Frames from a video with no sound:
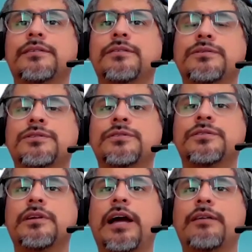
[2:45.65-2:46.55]
You'll just need
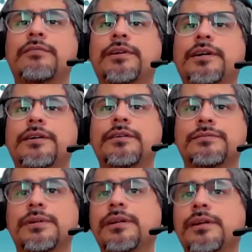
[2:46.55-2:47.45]
to have an IIS
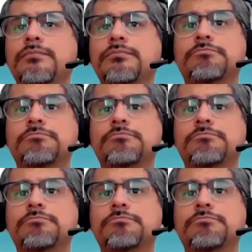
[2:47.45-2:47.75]
running,